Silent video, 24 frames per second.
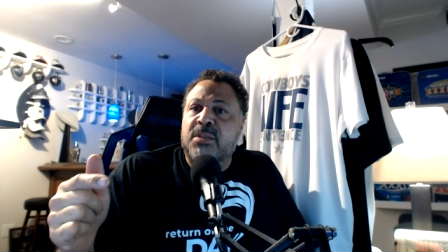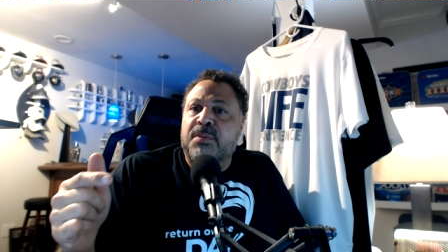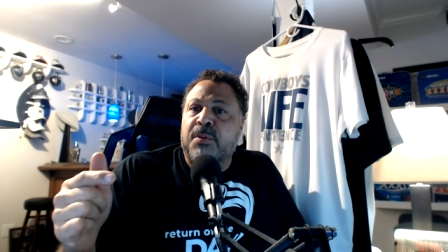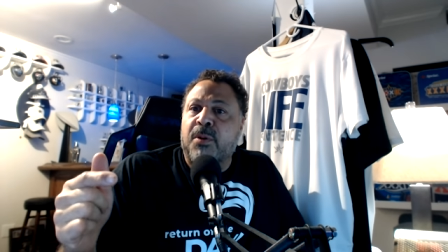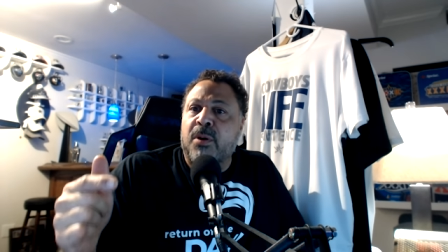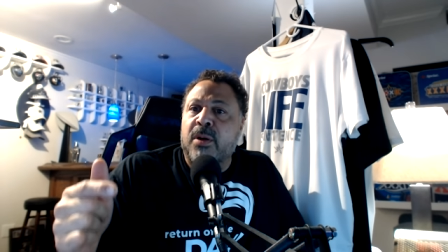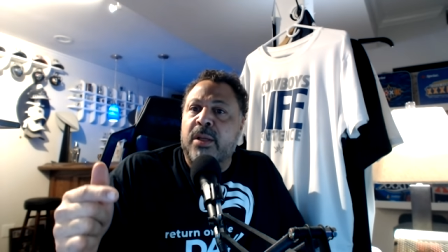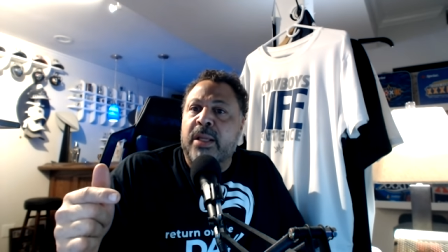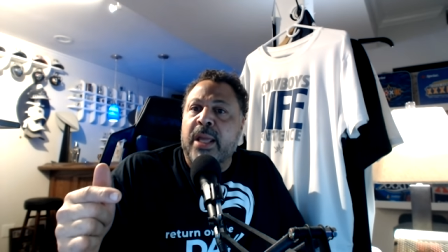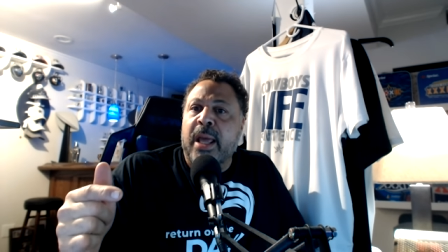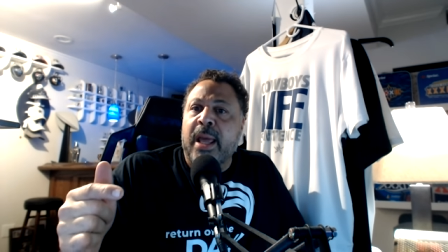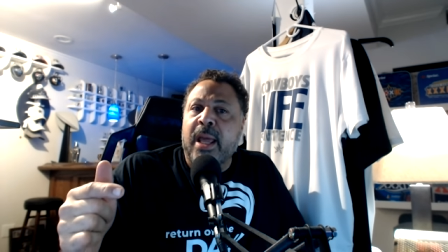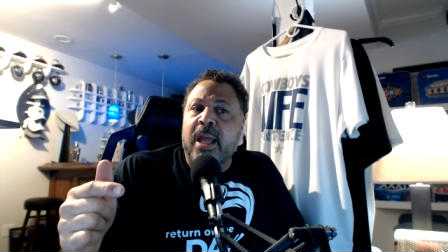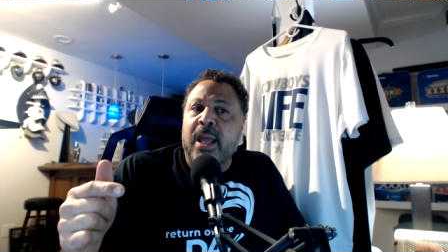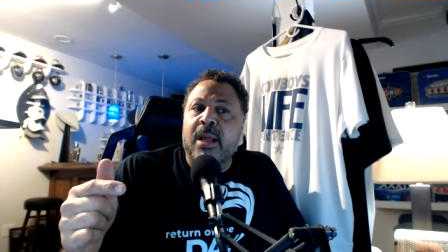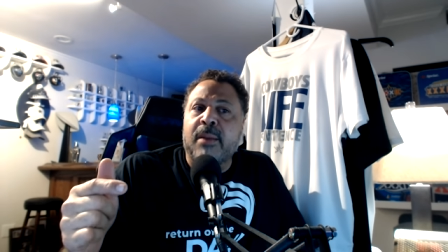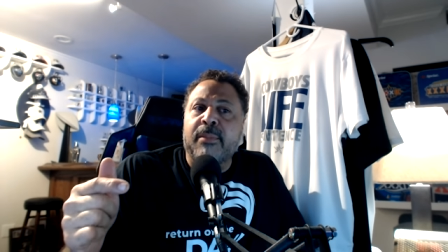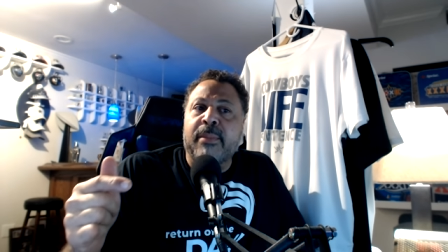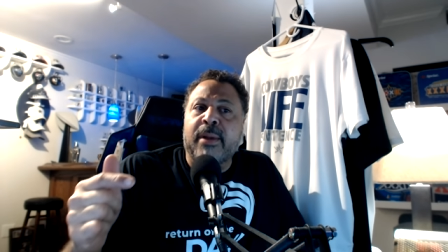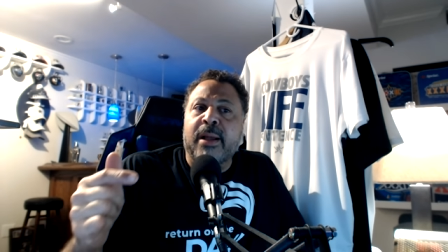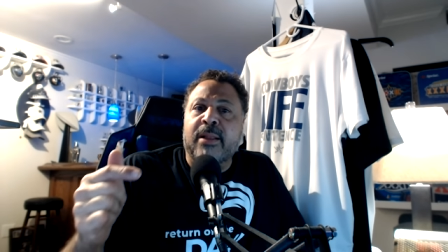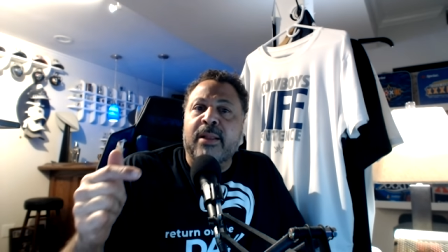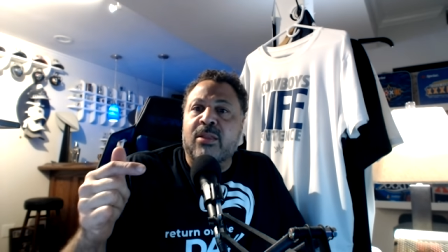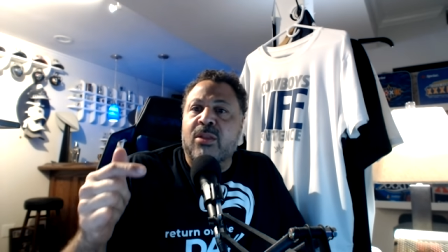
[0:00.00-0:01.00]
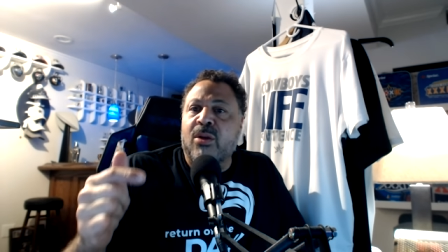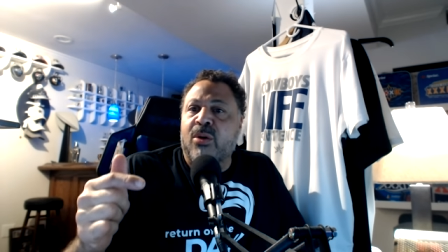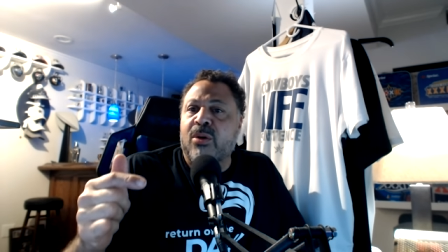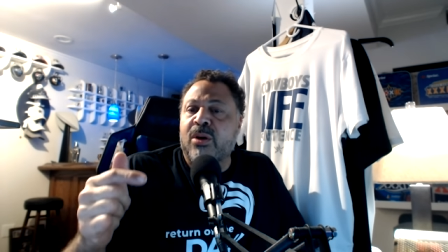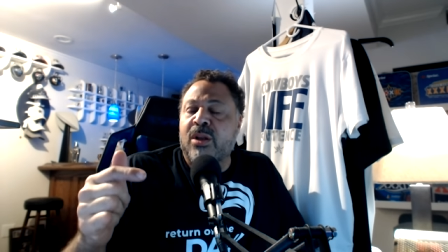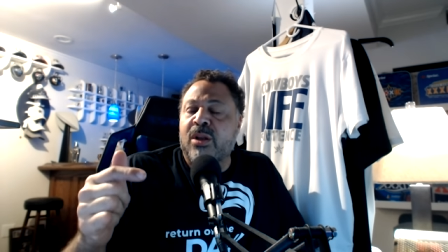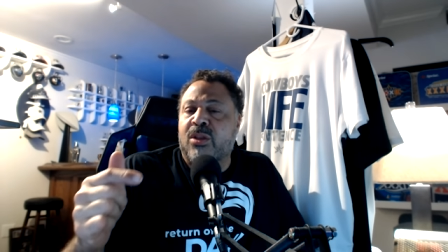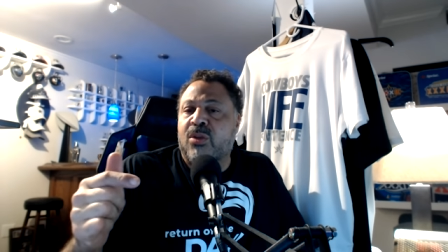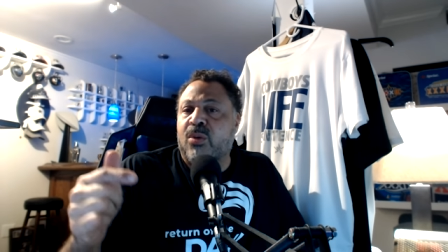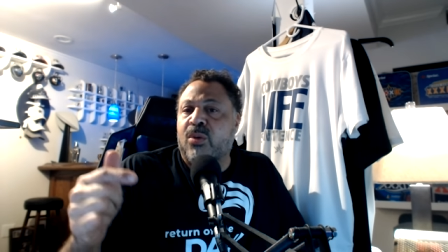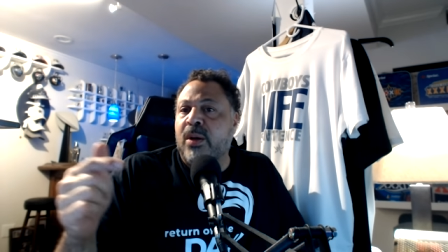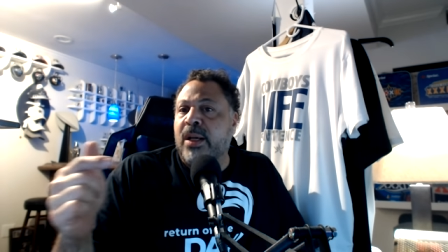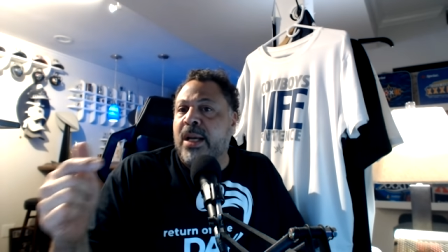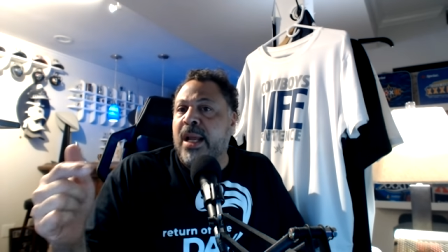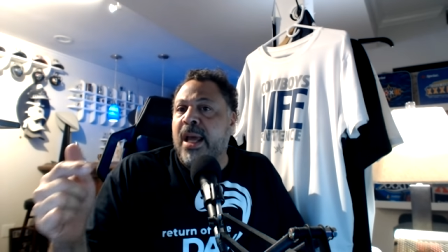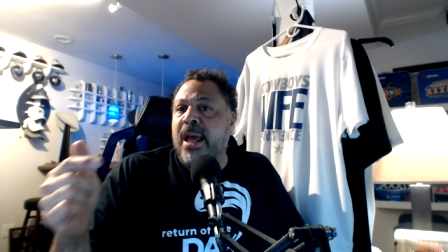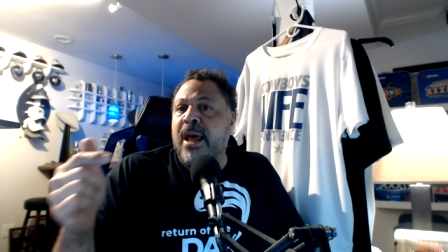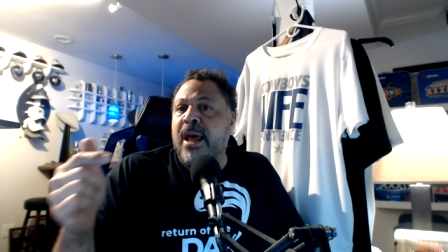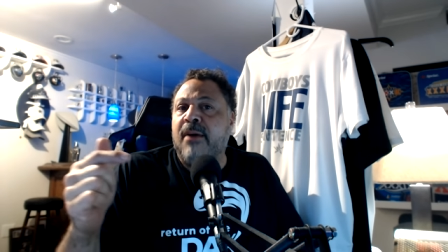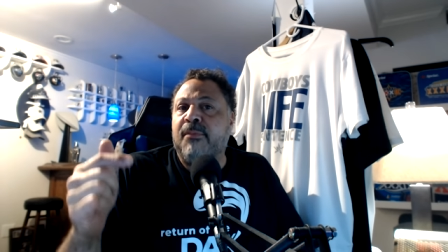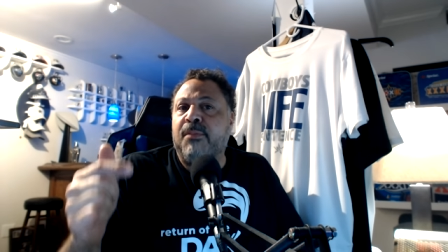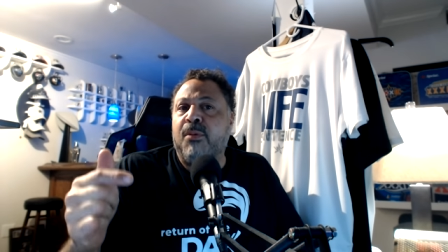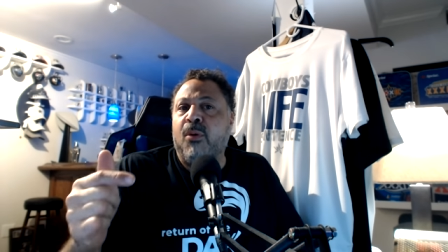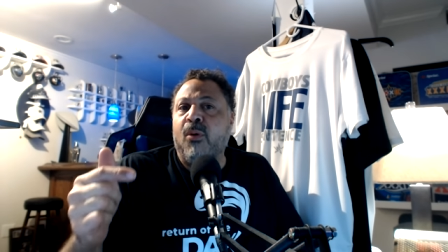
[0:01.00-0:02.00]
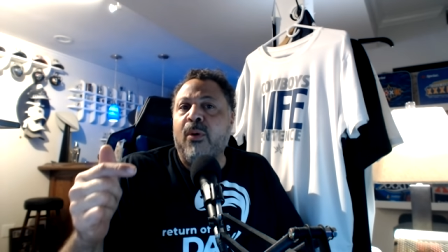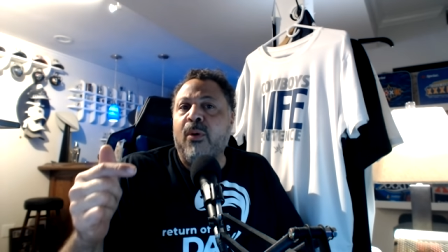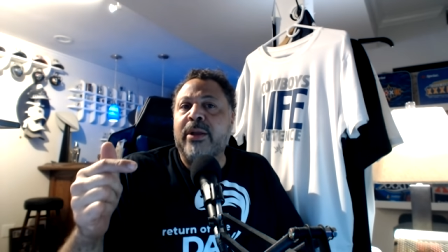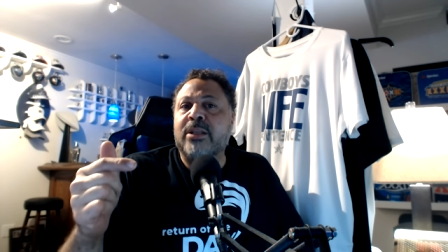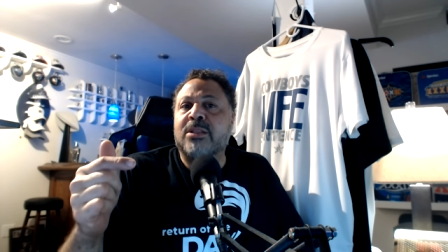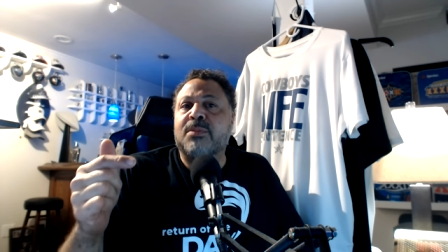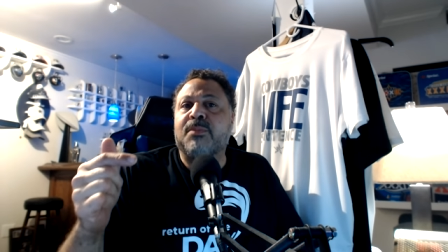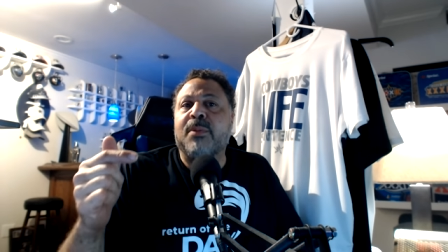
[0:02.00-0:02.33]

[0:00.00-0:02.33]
per game at 33 and a half points,